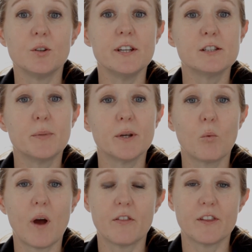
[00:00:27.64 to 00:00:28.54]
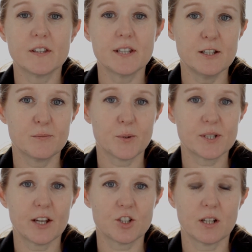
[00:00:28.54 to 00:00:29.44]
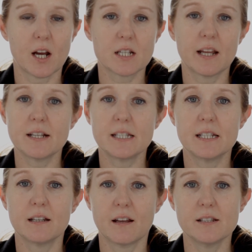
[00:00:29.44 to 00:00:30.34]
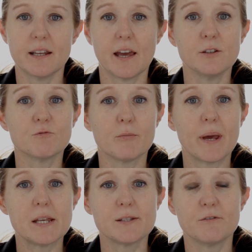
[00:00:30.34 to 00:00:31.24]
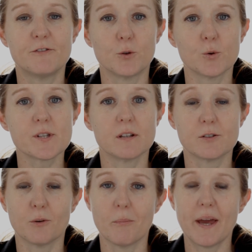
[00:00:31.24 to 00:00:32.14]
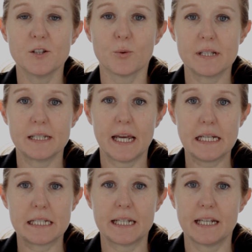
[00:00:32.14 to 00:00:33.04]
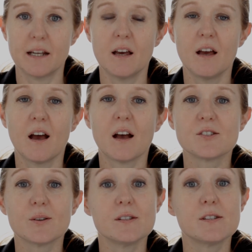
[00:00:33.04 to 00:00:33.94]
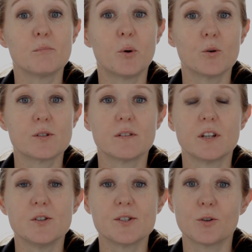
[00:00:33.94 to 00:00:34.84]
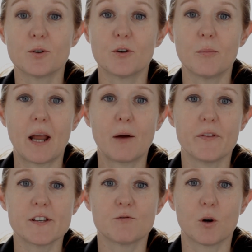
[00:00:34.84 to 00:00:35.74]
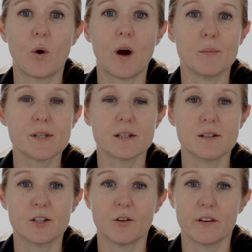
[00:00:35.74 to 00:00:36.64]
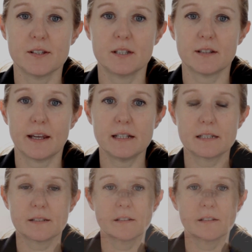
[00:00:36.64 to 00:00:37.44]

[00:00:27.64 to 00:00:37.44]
you need to be aware that the Data Protection Act 1998 remains in force until May 2018, and so it is important that you still comply with its requirements until this date.